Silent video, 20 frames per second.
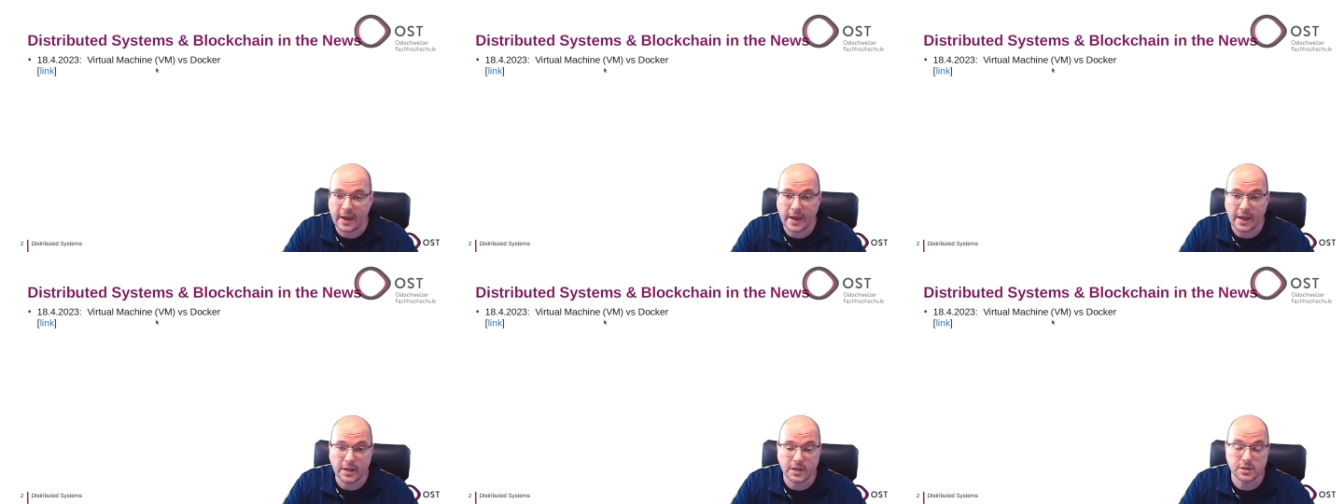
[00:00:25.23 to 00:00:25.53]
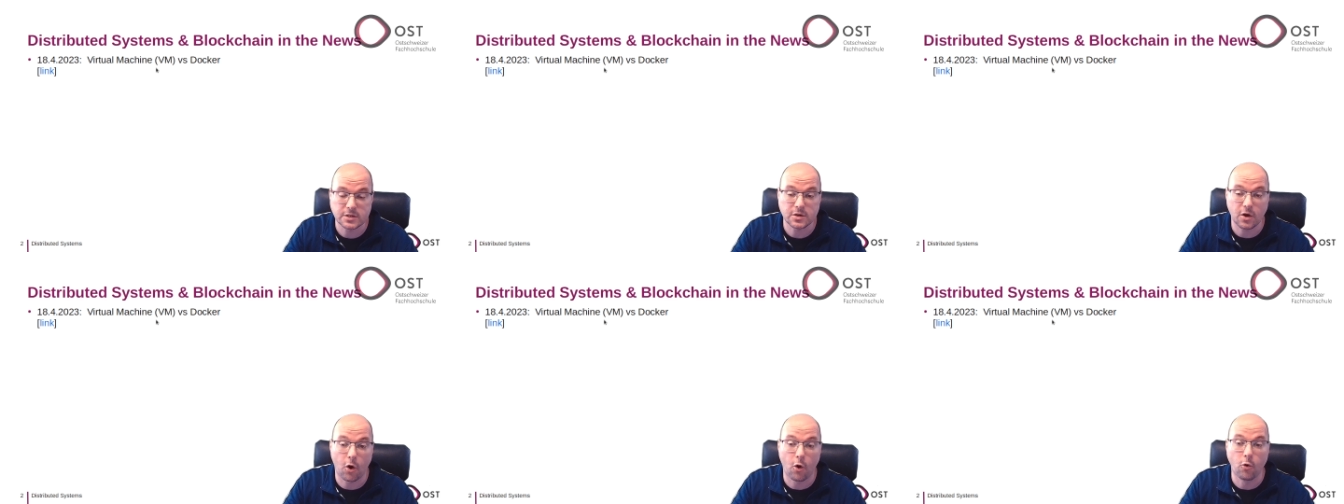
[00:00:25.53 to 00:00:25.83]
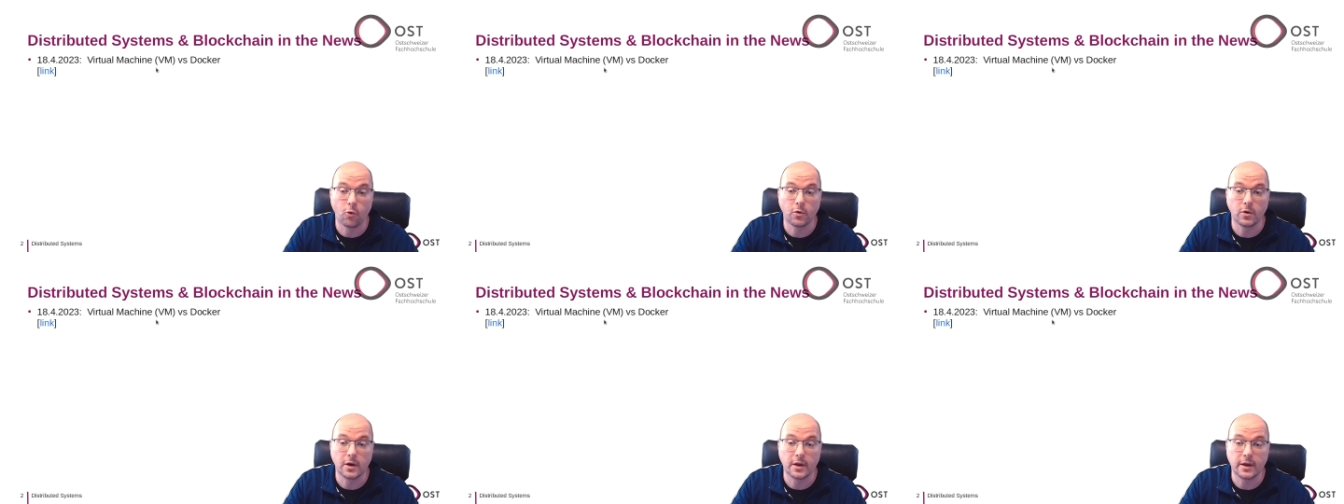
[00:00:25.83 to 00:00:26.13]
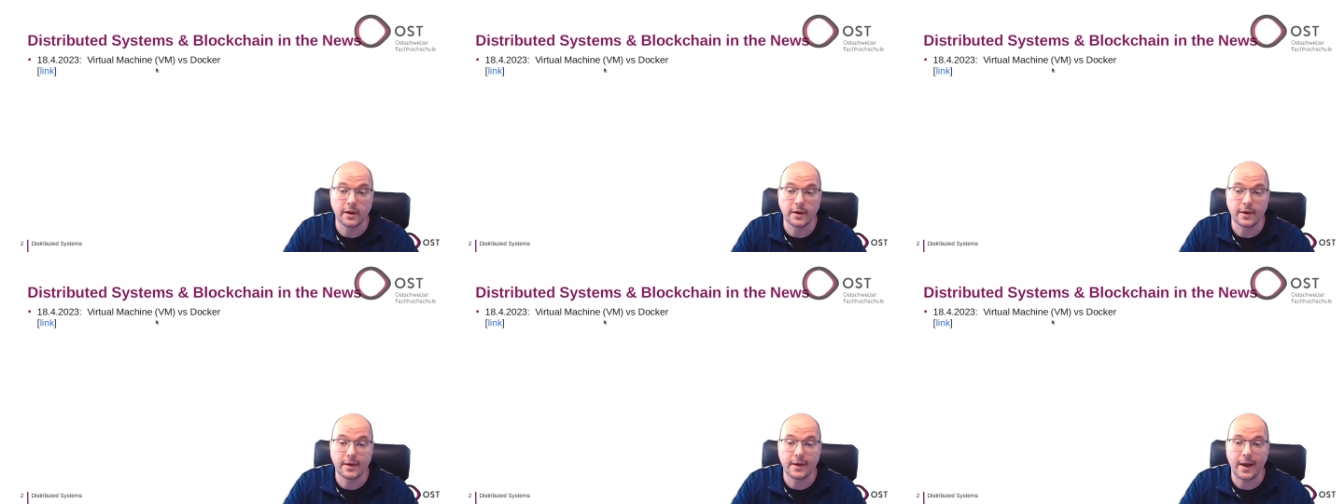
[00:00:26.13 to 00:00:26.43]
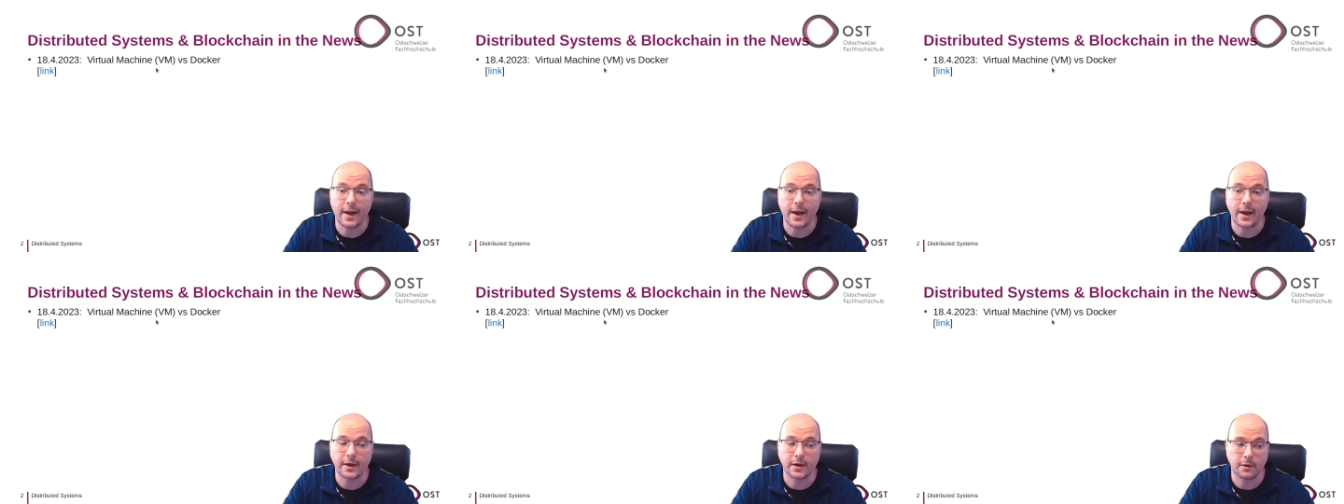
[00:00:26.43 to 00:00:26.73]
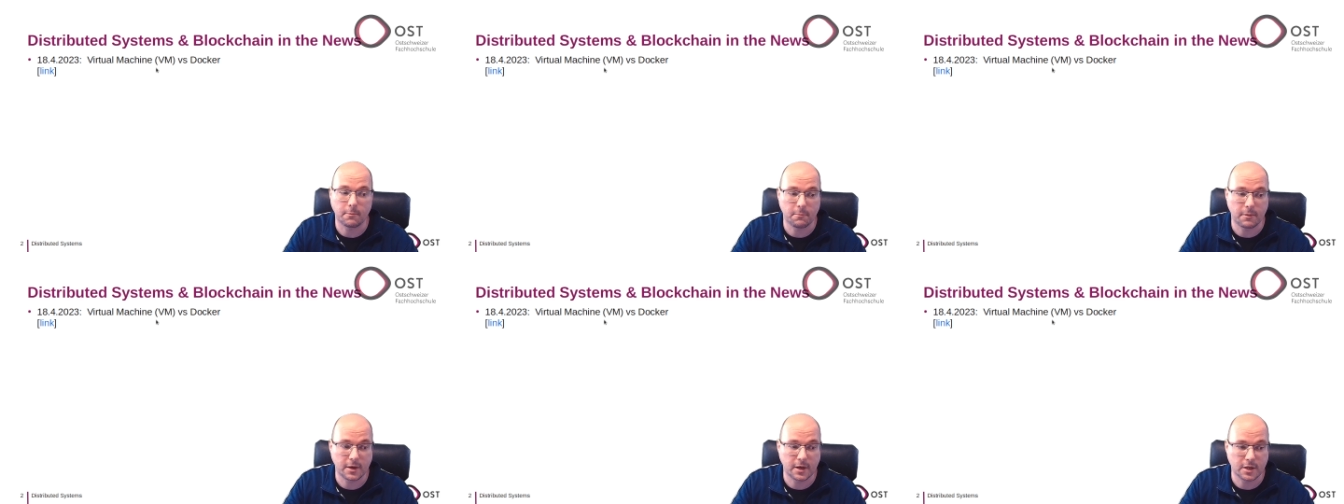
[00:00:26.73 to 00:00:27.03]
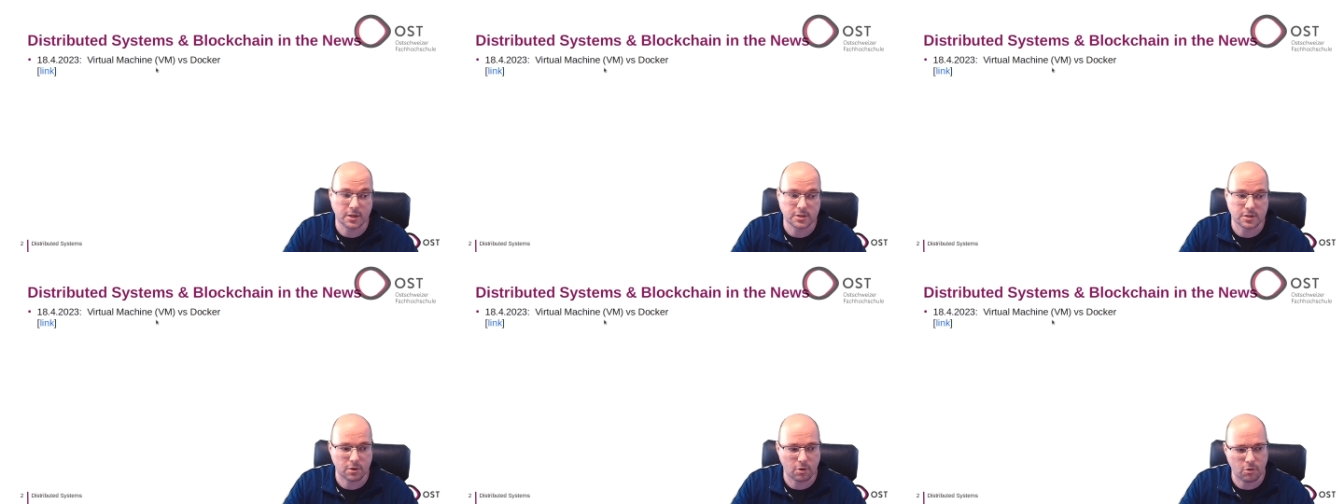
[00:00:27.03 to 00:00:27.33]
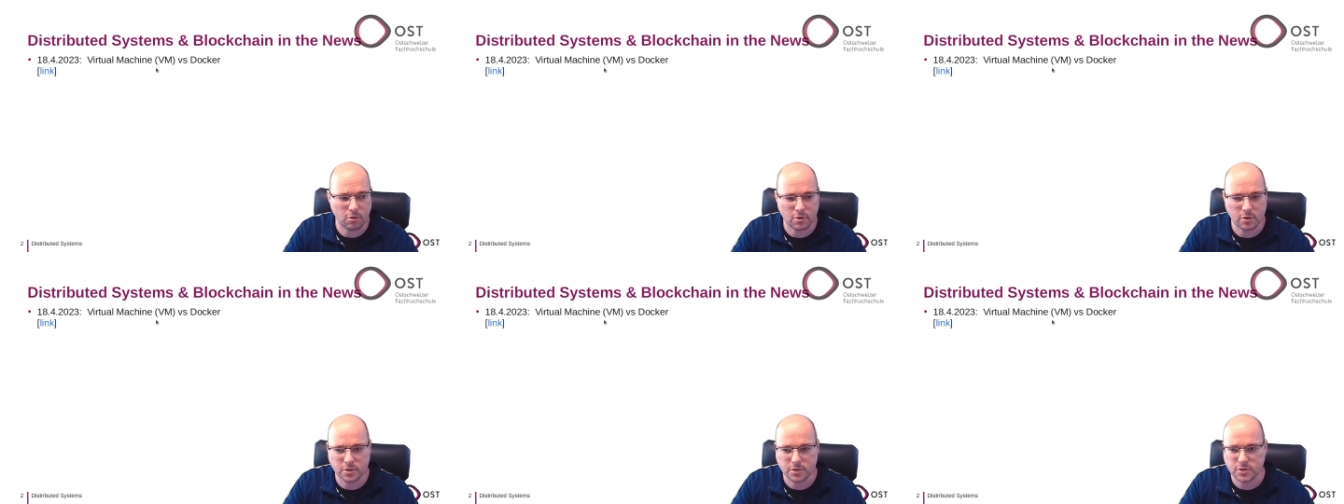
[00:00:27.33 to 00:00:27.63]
It's only 9 minutes long,